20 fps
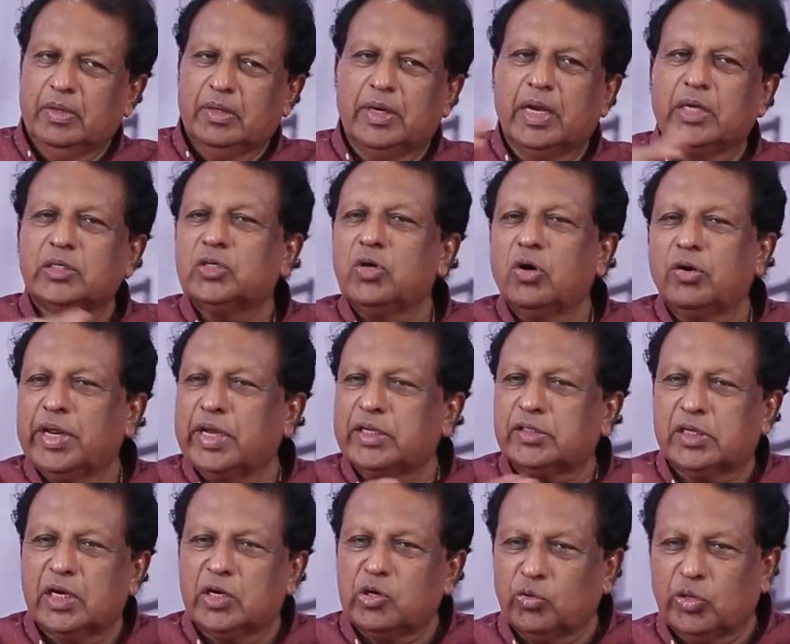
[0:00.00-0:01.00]
does not
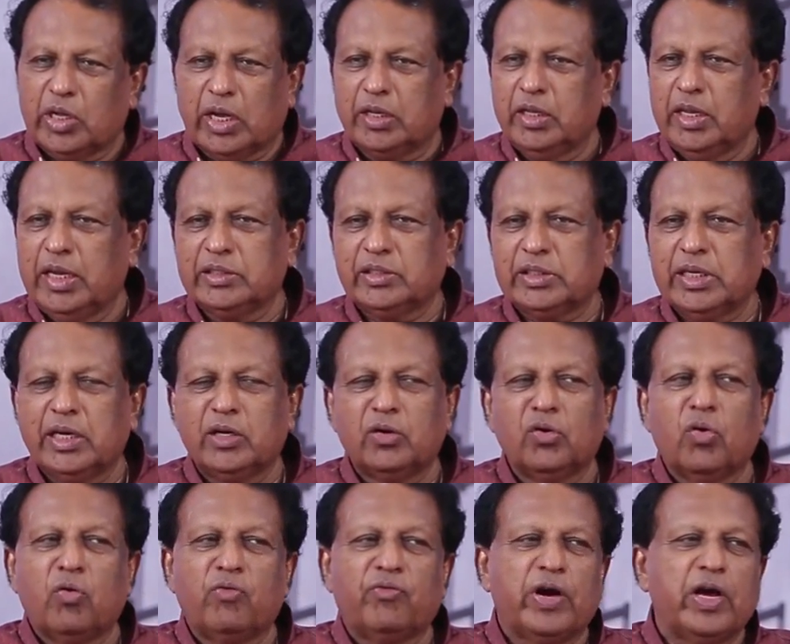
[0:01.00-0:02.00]
extend to that. They say
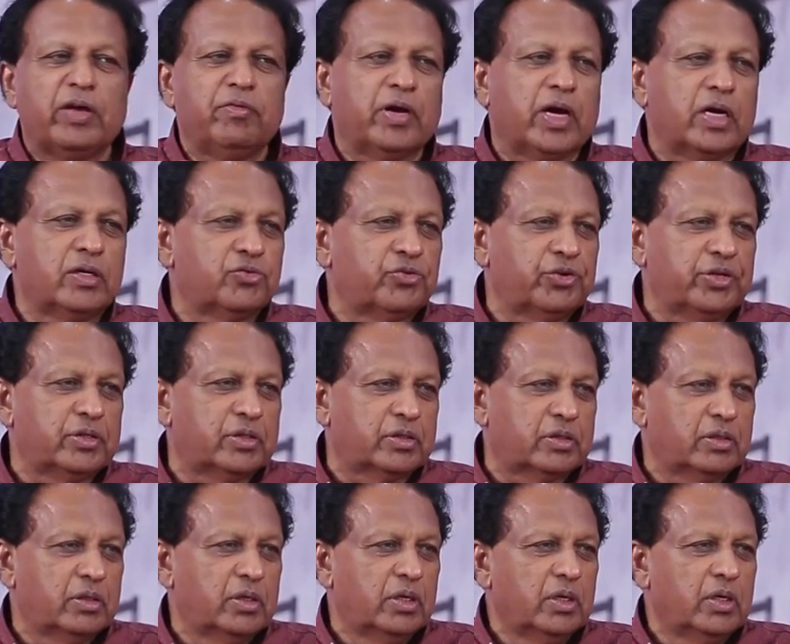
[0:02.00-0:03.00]
no five countries.
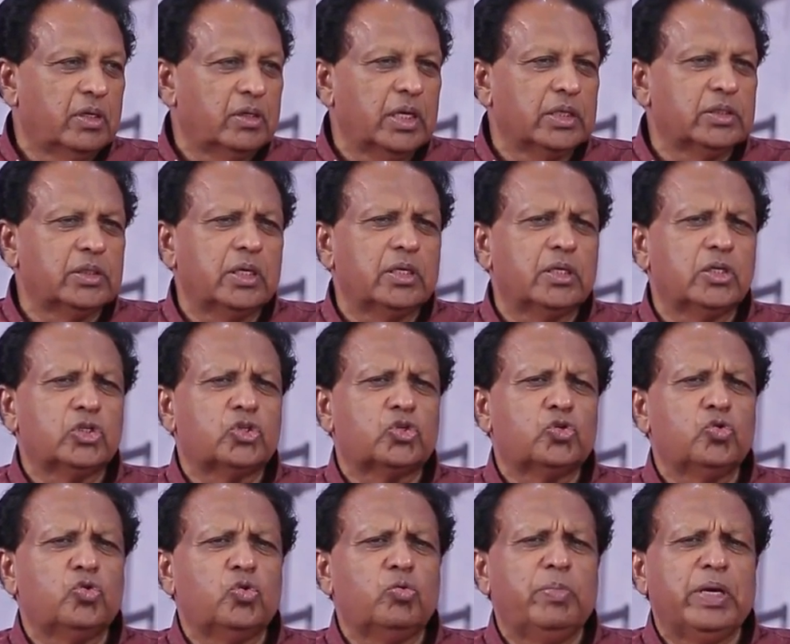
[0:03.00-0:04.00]
They say it is
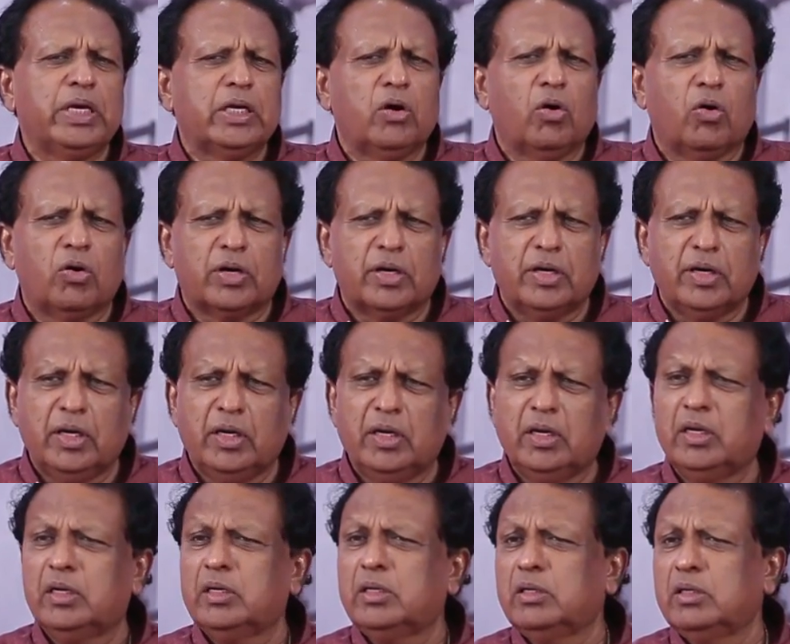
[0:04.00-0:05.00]
too big already,
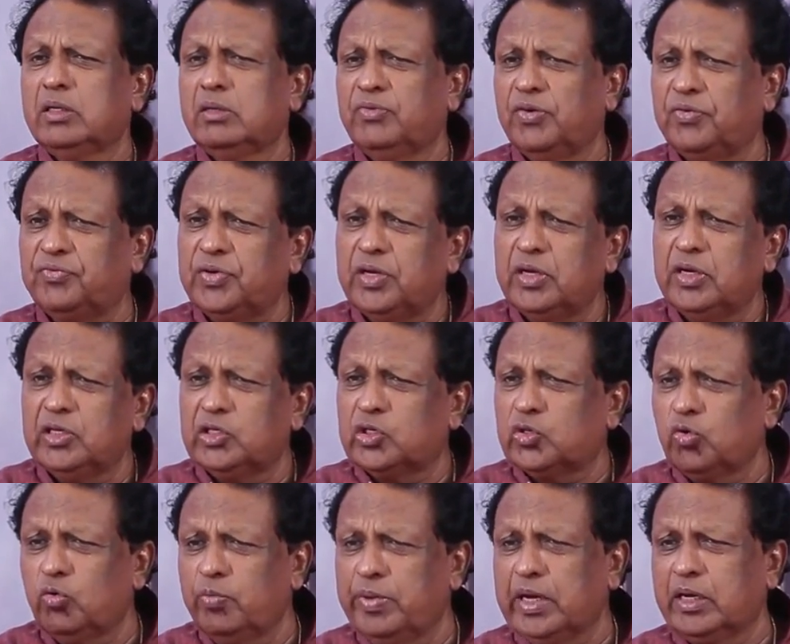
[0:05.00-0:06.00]
15 is
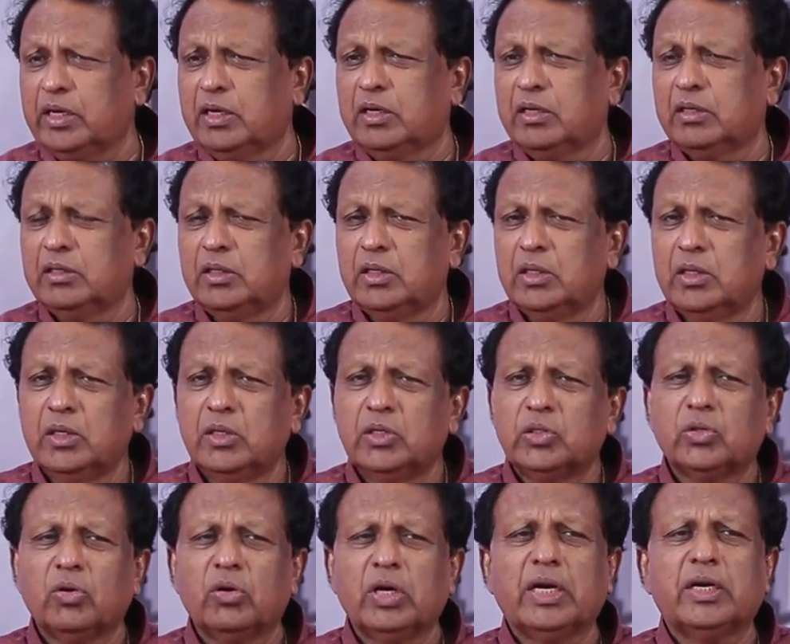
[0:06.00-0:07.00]
too big,
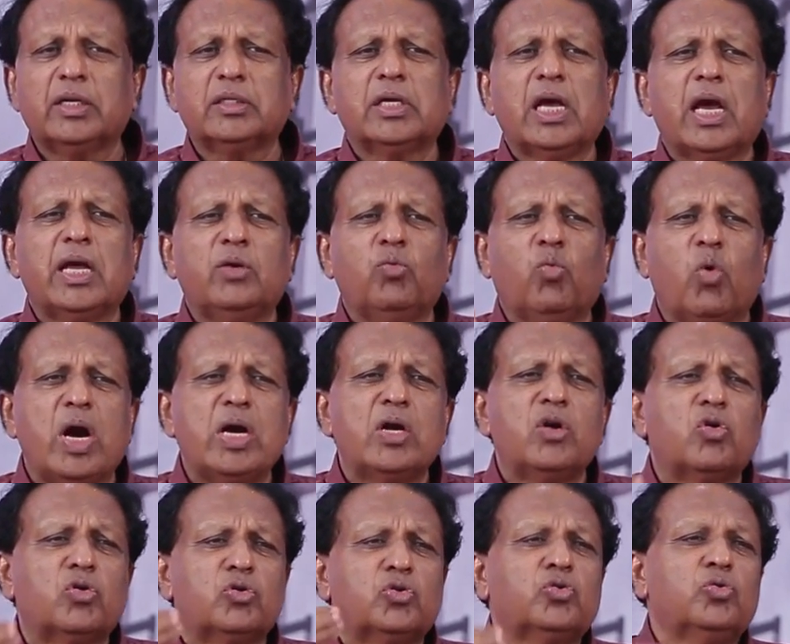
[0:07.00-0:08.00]
so let us add
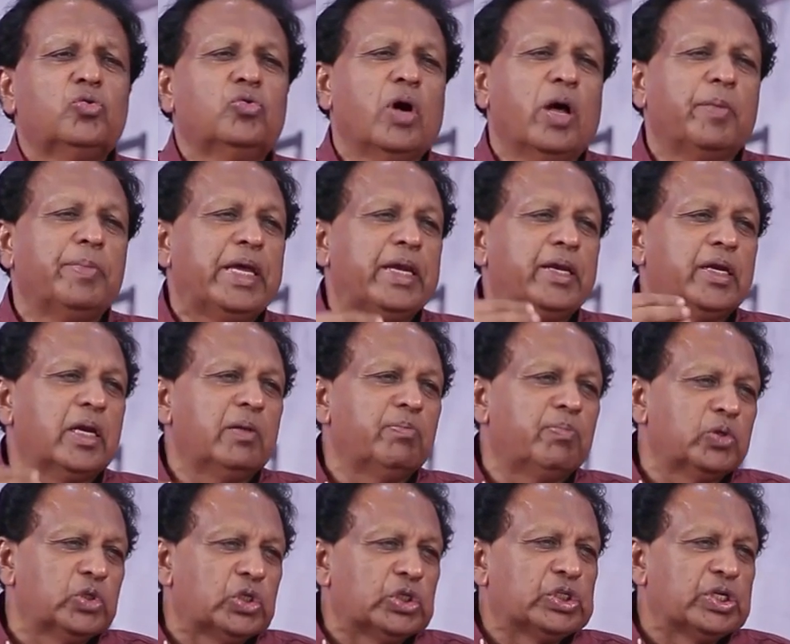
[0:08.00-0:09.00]
one or two. American
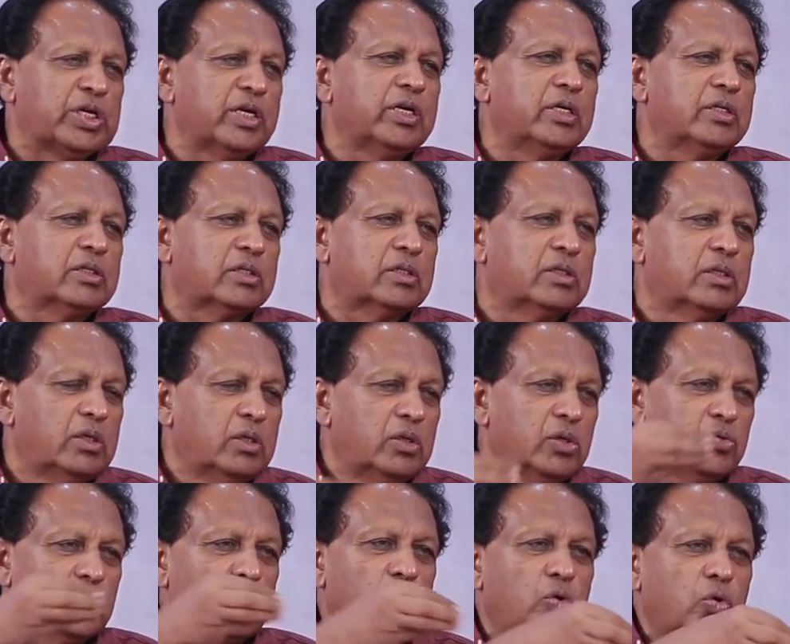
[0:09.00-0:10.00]
position is,
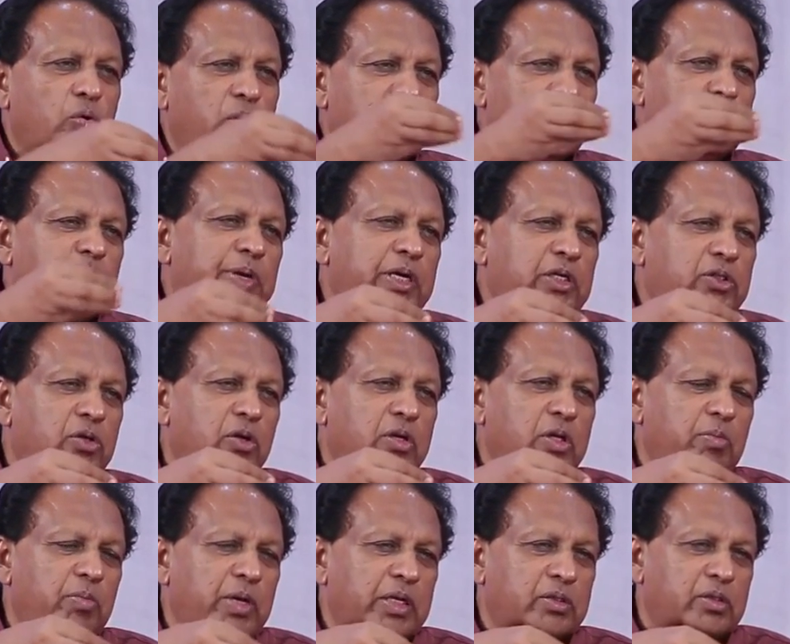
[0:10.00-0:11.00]
so whoever speaks on
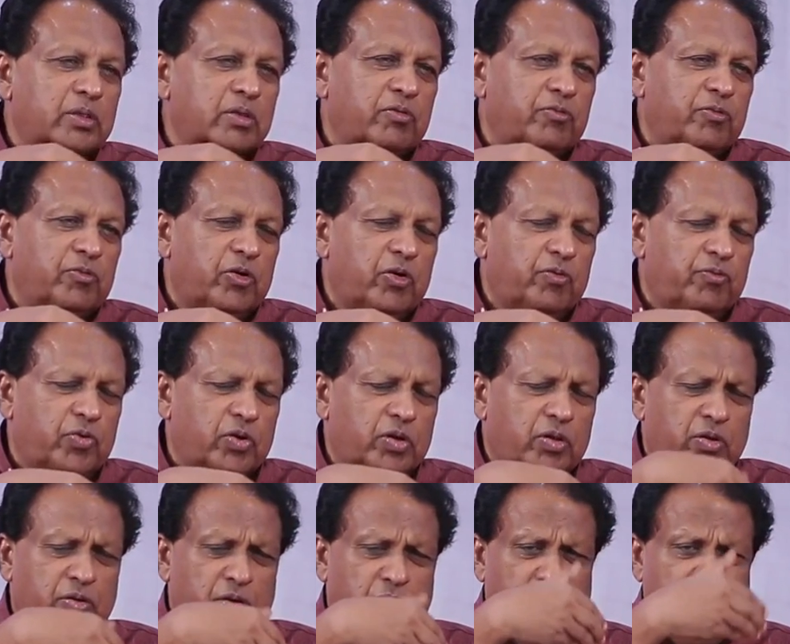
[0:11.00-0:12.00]
the basis for,
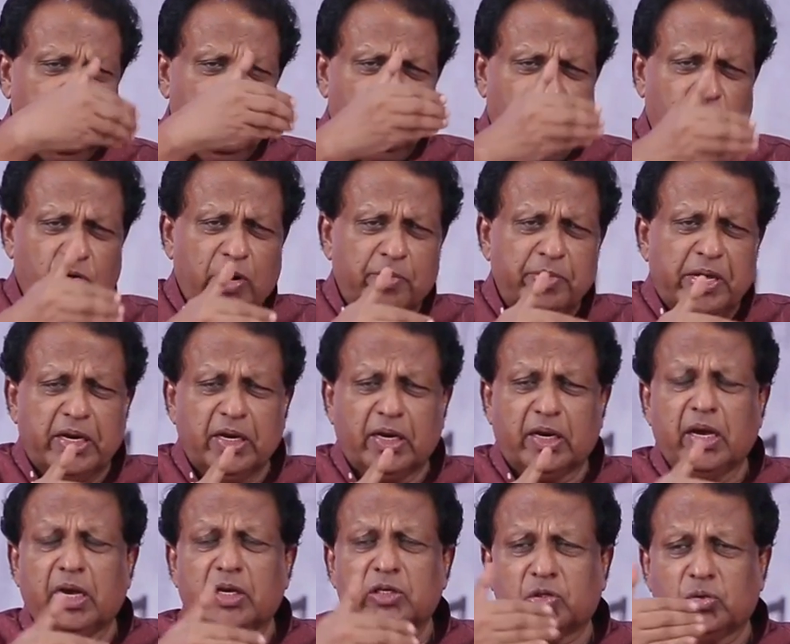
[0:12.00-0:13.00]
the, for
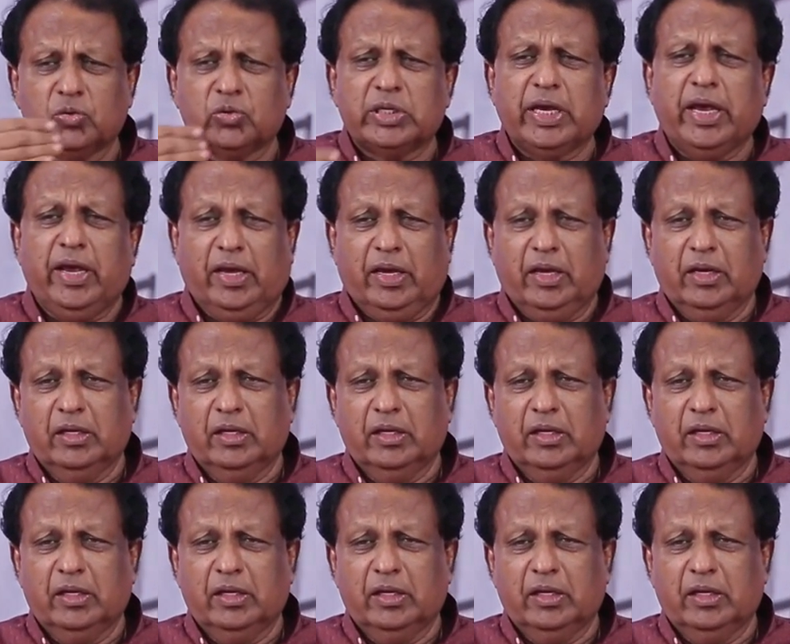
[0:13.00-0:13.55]
America has to say